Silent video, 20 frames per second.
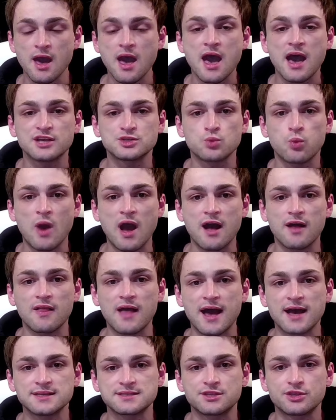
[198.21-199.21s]
as well
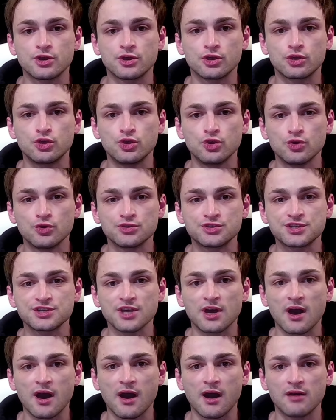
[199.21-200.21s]
as their use
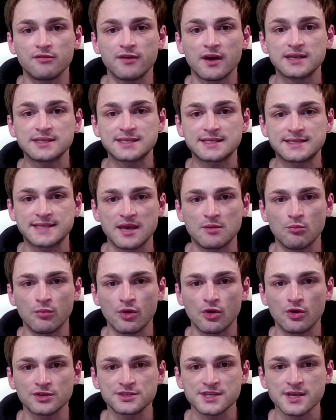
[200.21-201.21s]
of
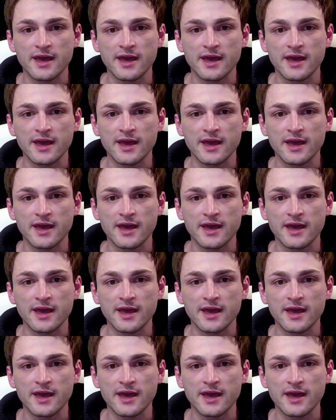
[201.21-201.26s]
symbols